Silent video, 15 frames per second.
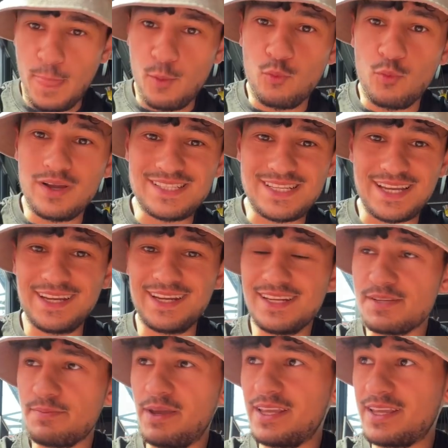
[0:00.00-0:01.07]
When Zakani and
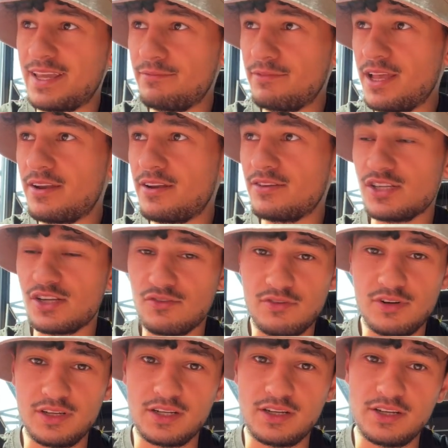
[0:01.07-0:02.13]
Ismail came down, I was like,
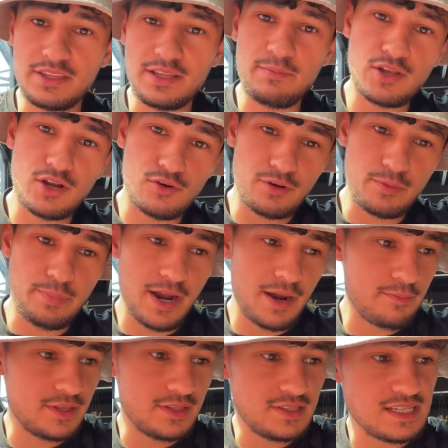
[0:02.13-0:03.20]
right, got them their own
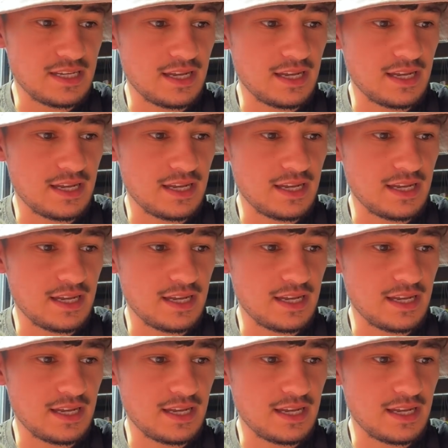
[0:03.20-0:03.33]
apartment.